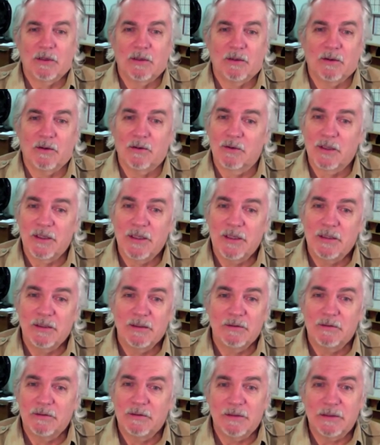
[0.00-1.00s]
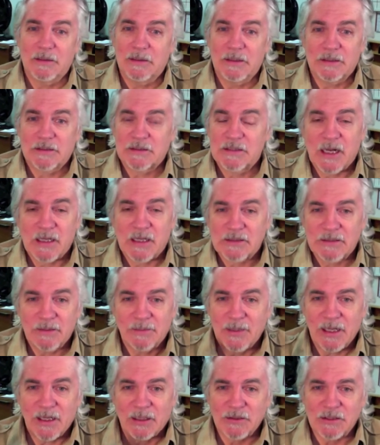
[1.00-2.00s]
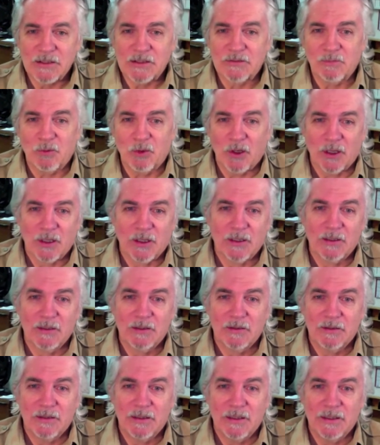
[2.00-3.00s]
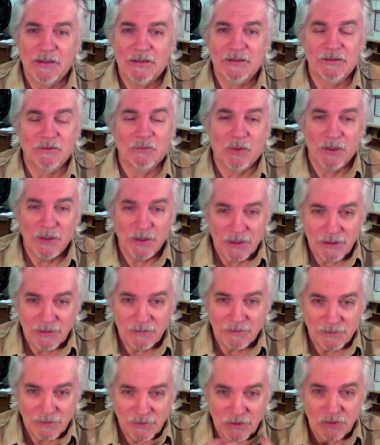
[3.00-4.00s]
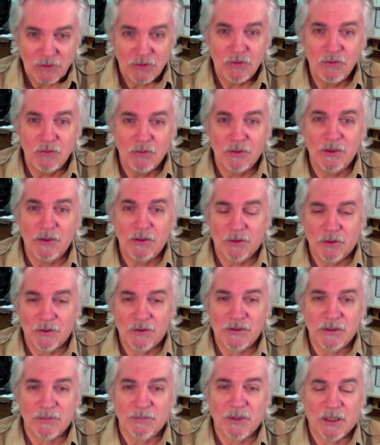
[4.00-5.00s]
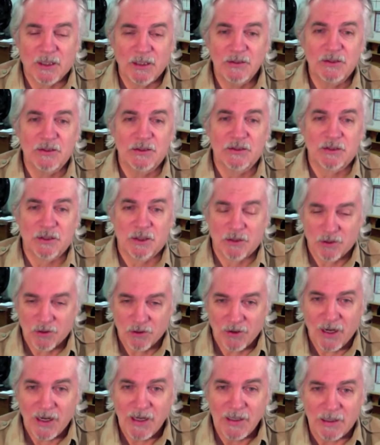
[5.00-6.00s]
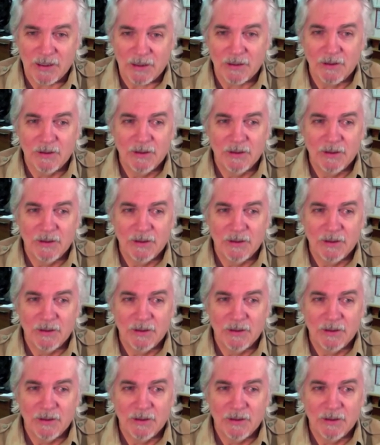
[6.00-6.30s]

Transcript: Only it's not somebody else's book. It's the one that you and your subconscious are creating.